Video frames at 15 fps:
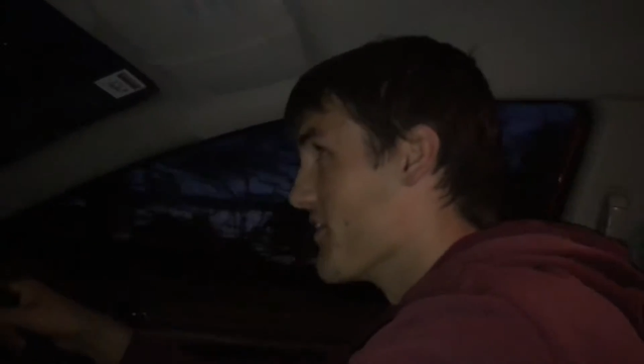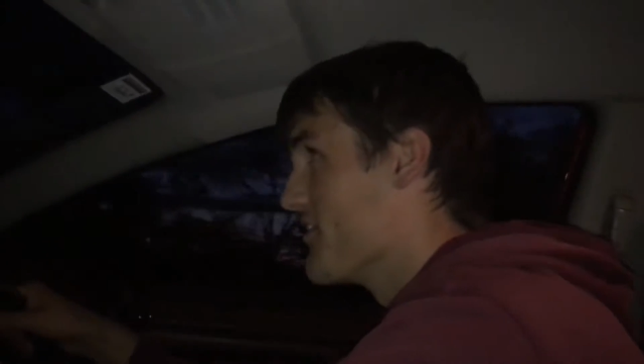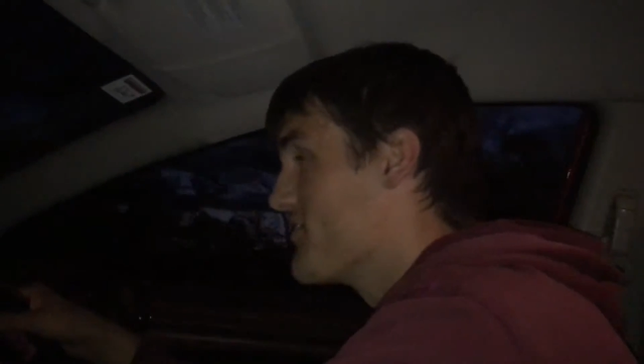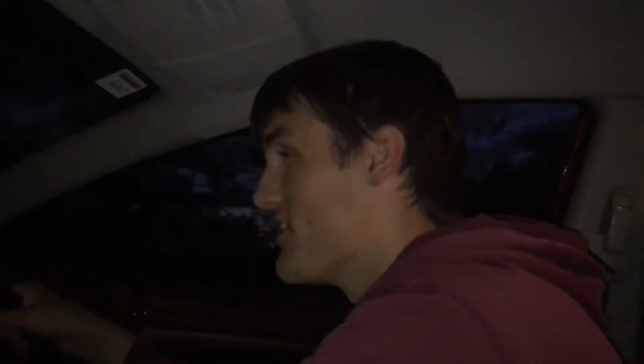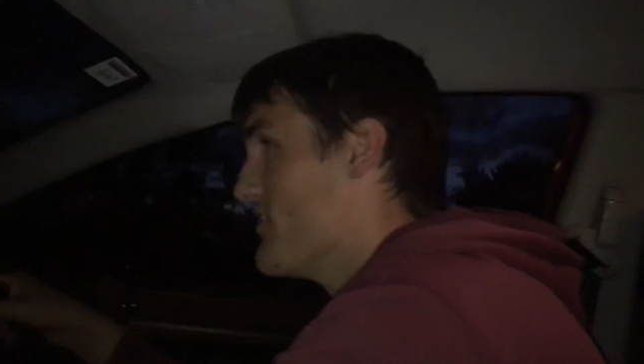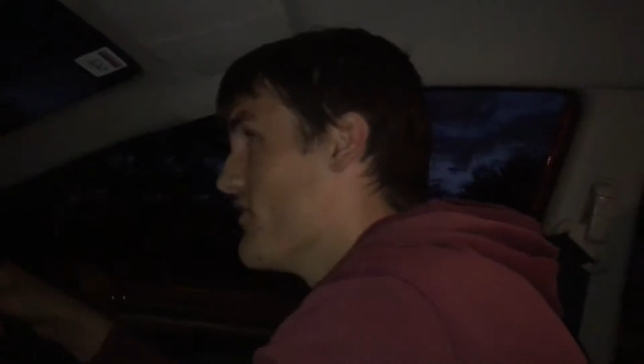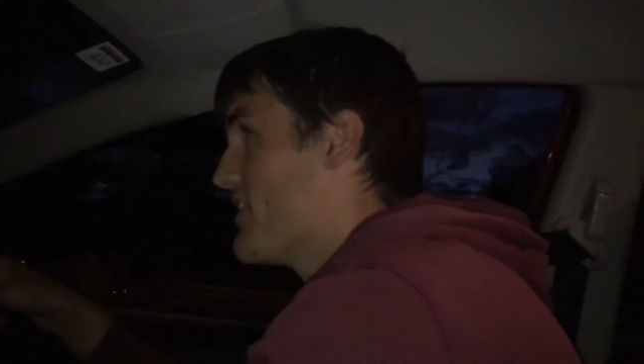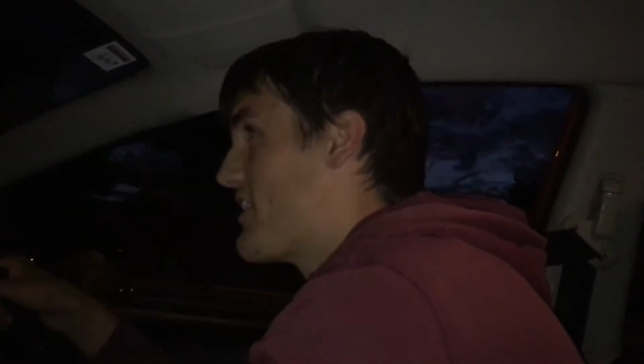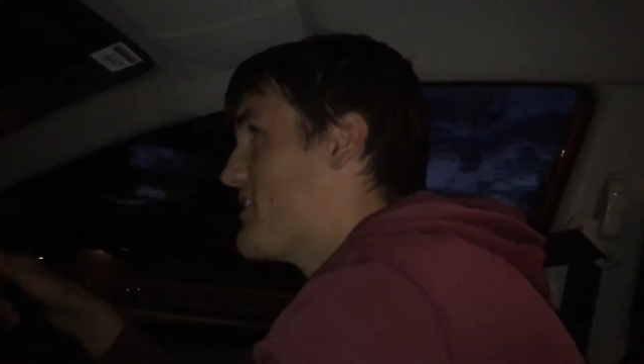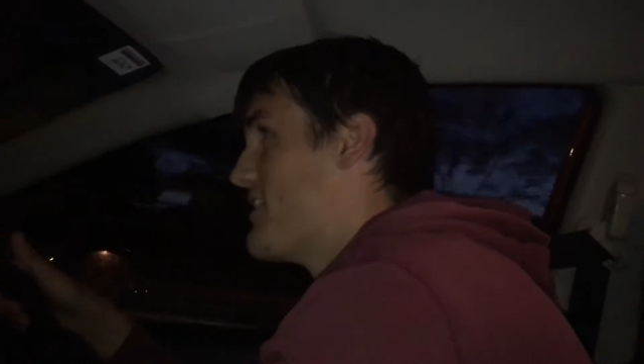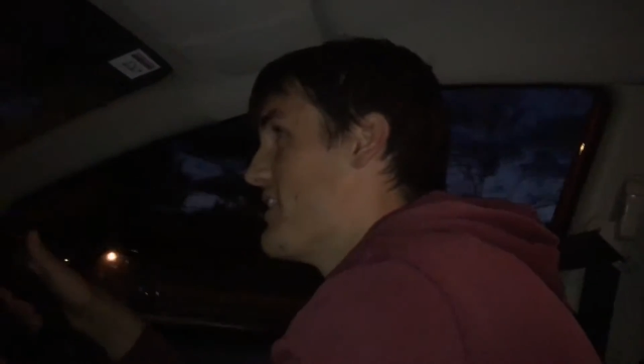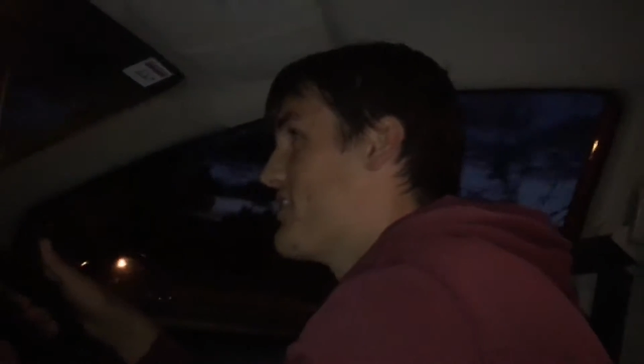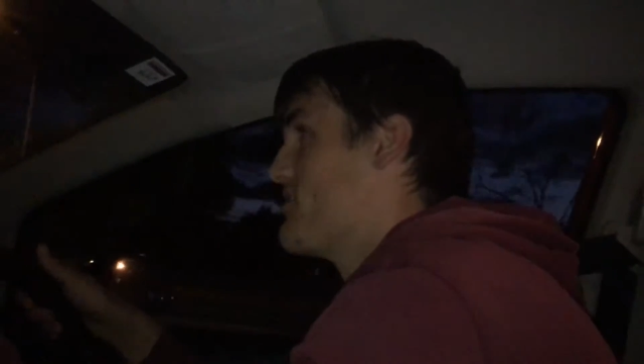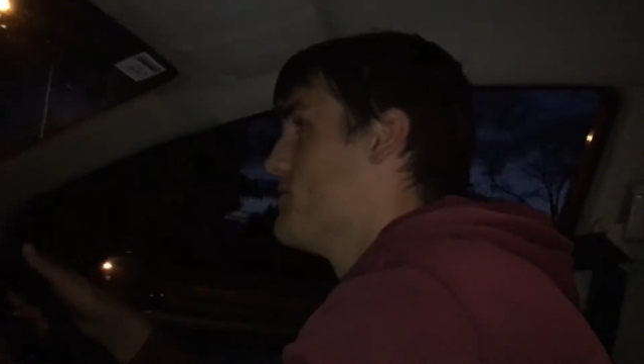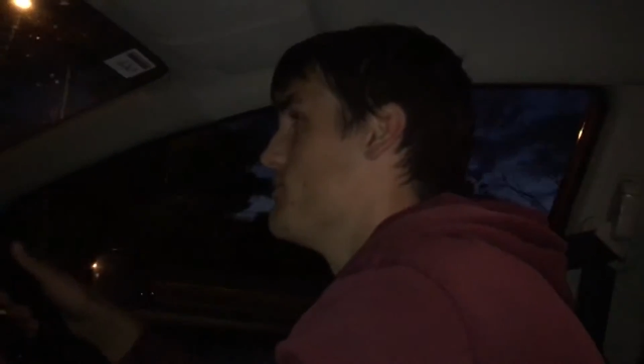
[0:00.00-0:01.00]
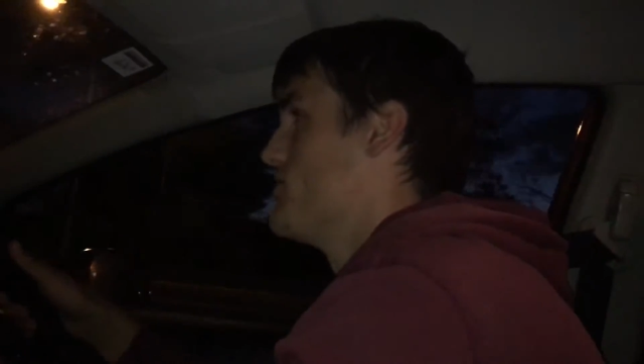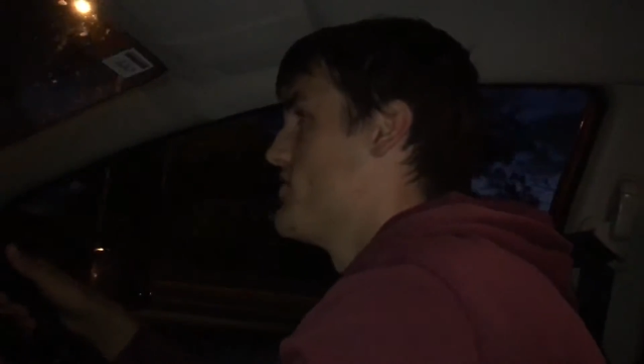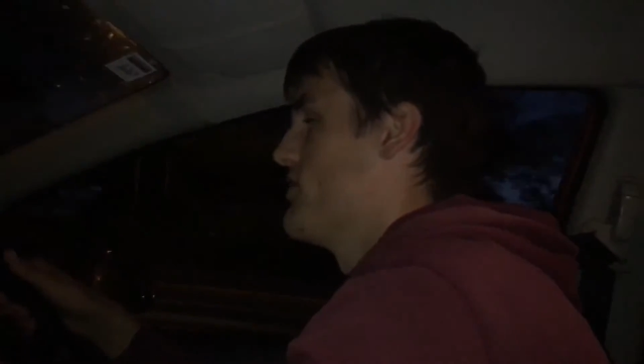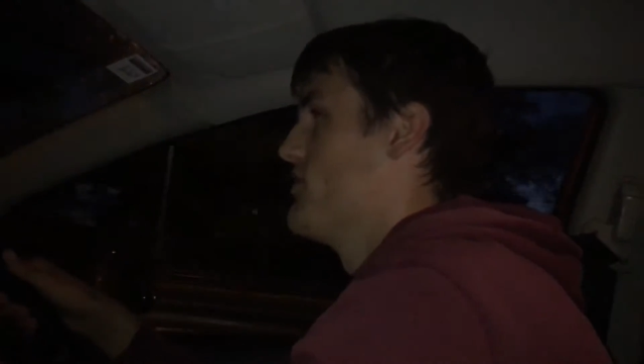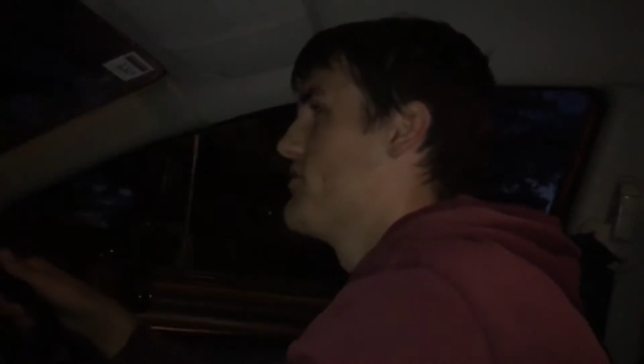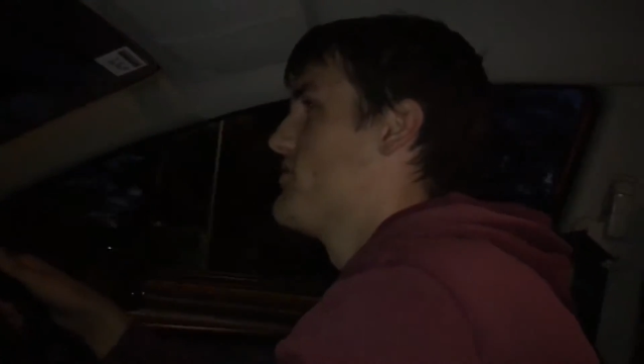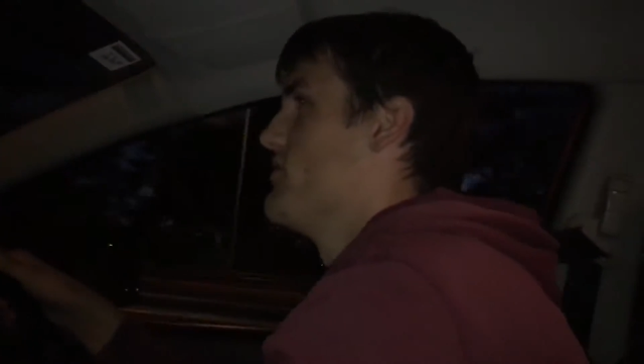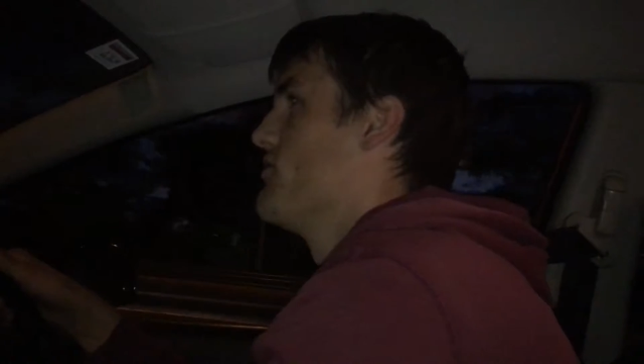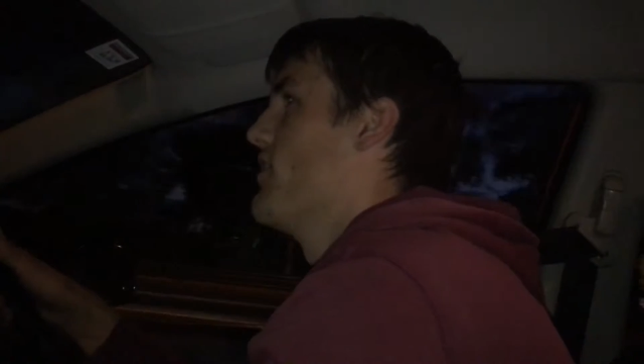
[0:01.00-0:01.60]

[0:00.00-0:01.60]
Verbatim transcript: gonna see if I can take some shots.